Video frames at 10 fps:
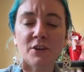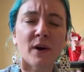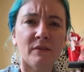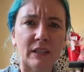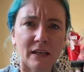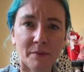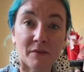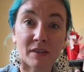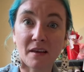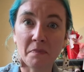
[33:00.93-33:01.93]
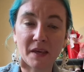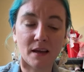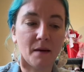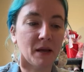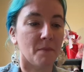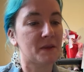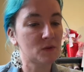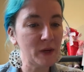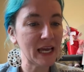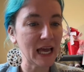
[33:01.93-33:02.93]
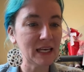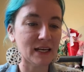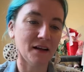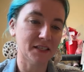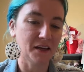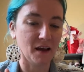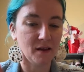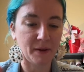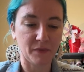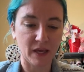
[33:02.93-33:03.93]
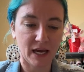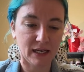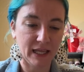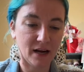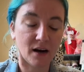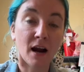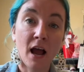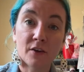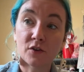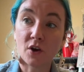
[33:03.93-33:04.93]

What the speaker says: I do have a little bit of a something coming up this weekend, and I'll tell you all about that later.